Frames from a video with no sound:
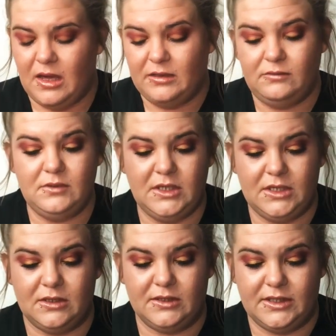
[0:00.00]
I don't
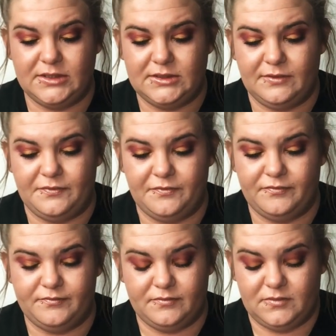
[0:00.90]
need a list of
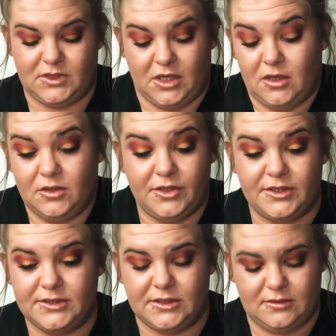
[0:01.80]
colors